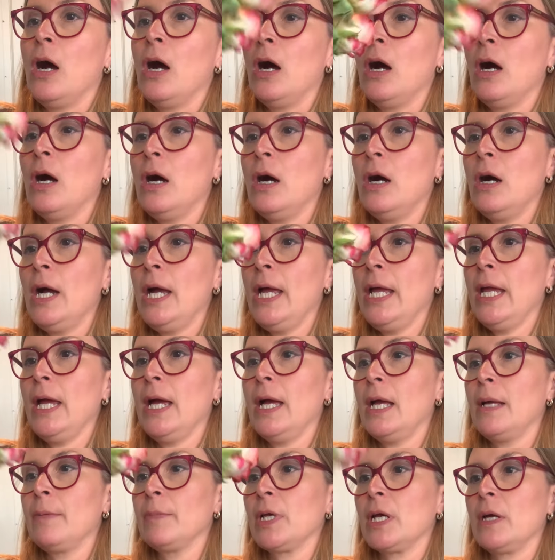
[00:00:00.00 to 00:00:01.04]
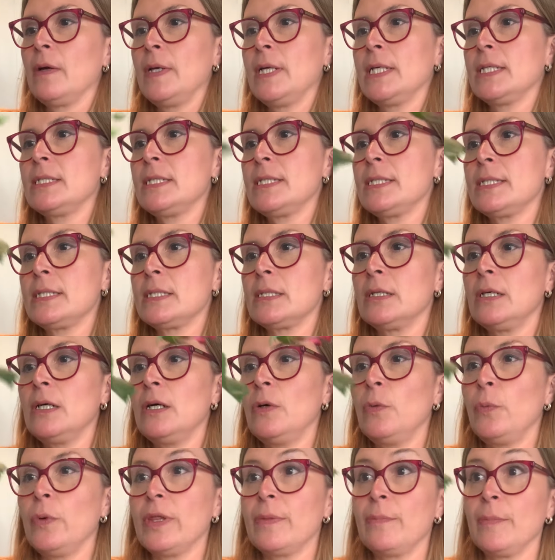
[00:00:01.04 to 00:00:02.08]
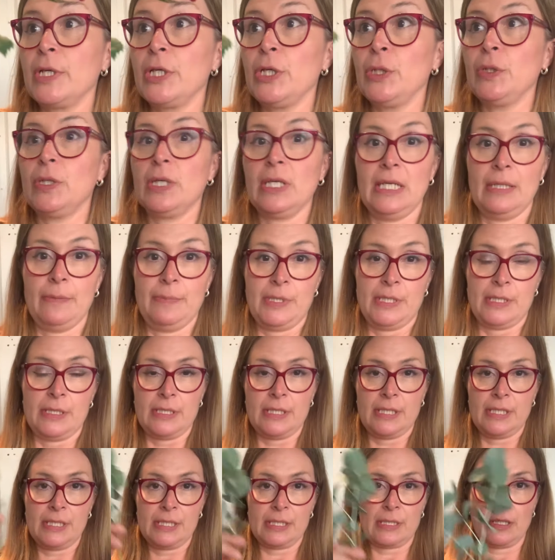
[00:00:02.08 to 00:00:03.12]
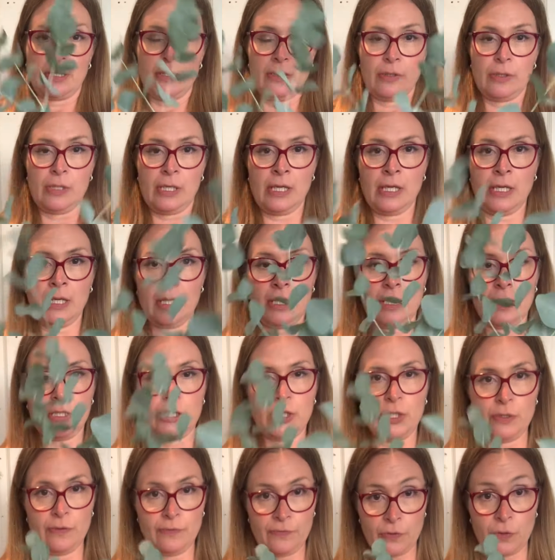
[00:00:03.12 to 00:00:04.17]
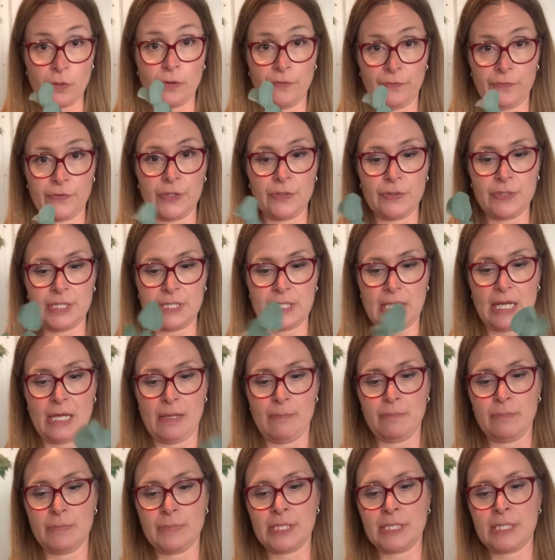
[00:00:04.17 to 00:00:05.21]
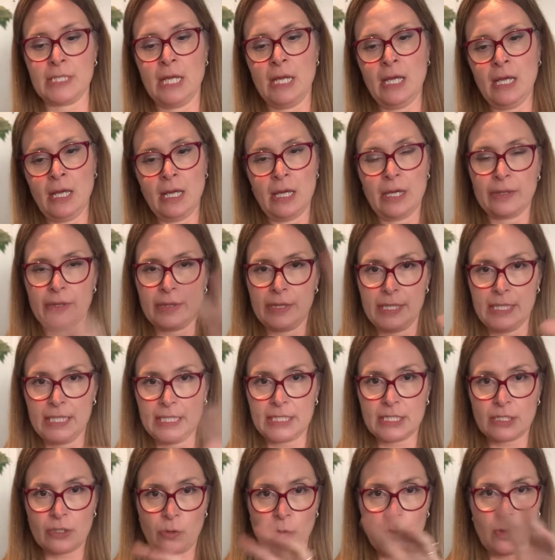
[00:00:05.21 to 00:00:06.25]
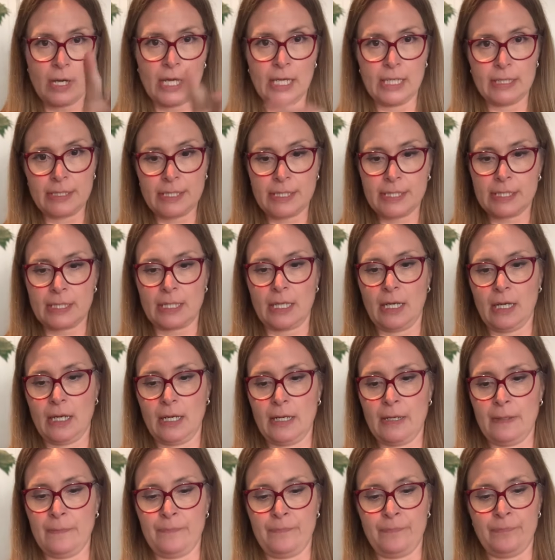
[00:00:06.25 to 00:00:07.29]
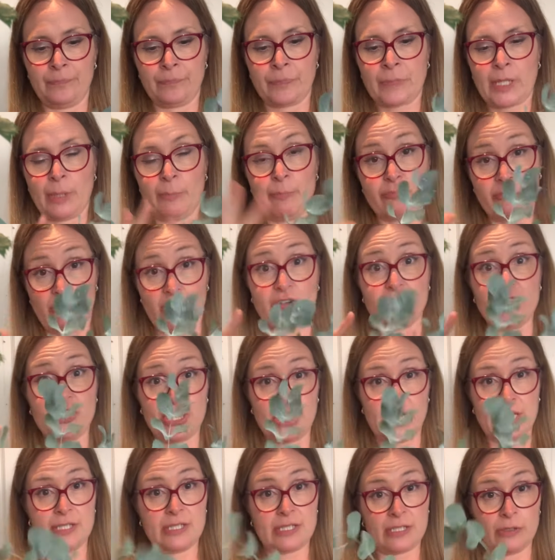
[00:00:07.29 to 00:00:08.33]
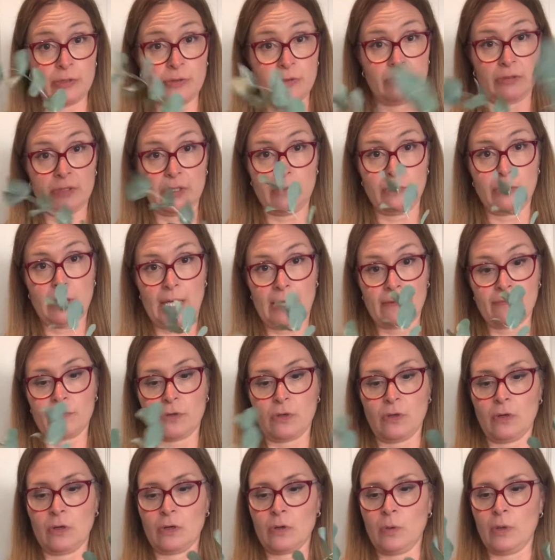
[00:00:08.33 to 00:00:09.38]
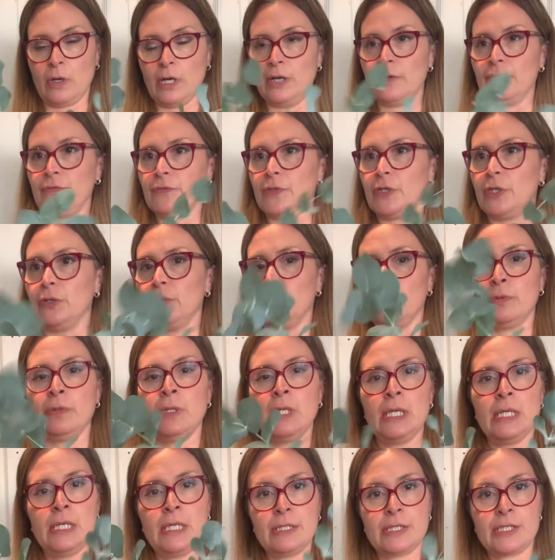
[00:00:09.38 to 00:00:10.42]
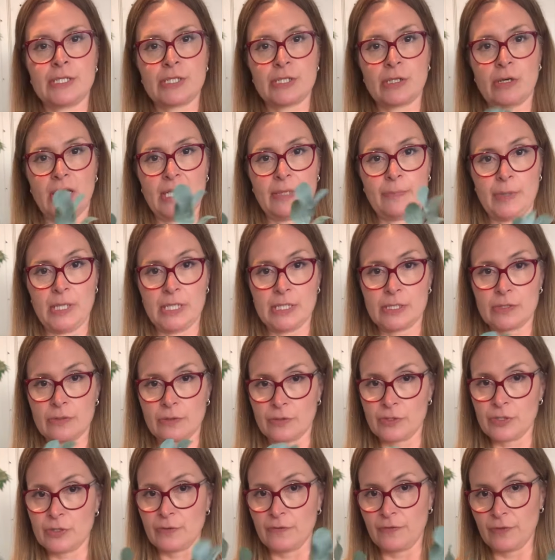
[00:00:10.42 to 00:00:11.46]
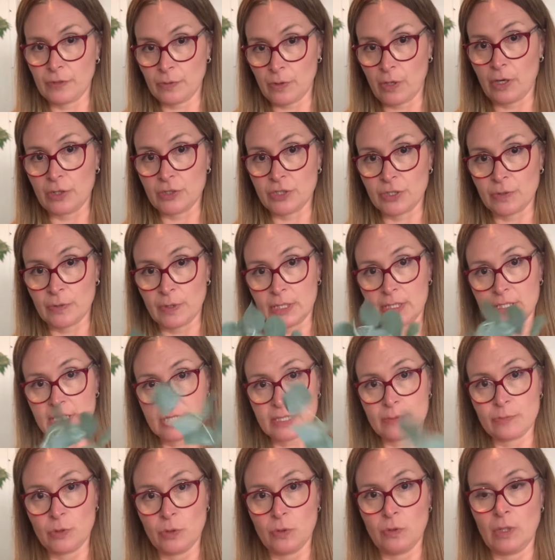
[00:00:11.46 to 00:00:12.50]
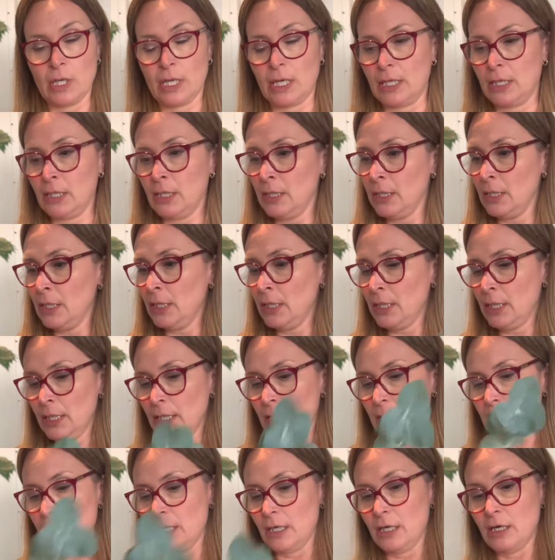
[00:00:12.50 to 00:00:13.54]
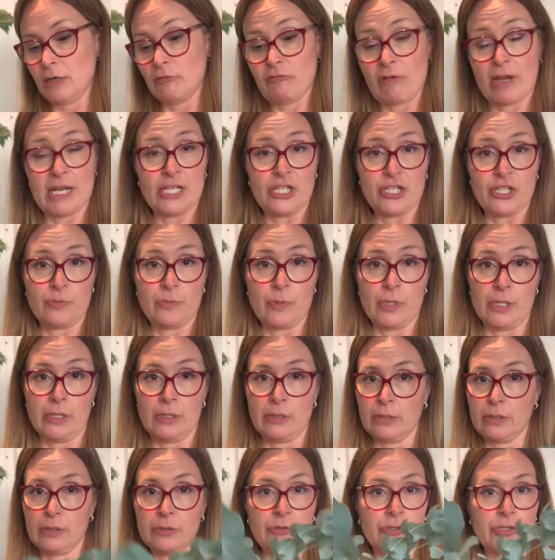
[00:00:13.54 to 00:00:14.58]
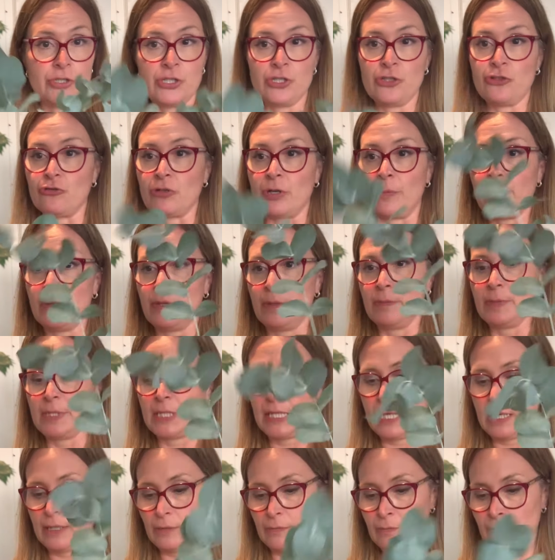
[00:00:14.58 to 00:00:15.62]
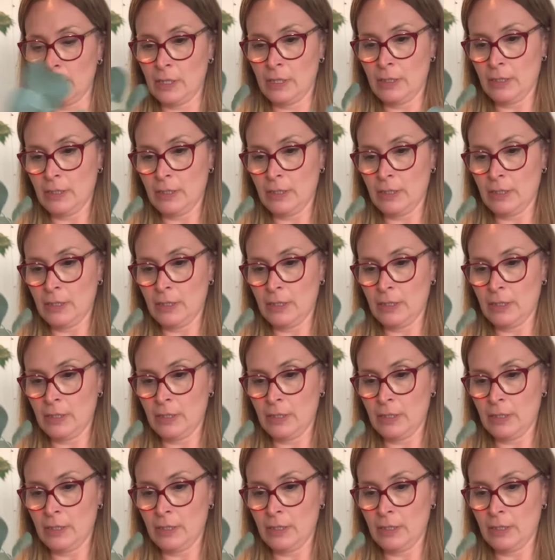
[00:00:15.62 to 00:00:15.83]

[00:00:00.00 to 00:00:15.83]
I am going to start with my eucalyptus. So you've got a few stems, these are quite branchy, so you have got quite a few side bits on, so if you are doing a smaller arrangement, just strip them down.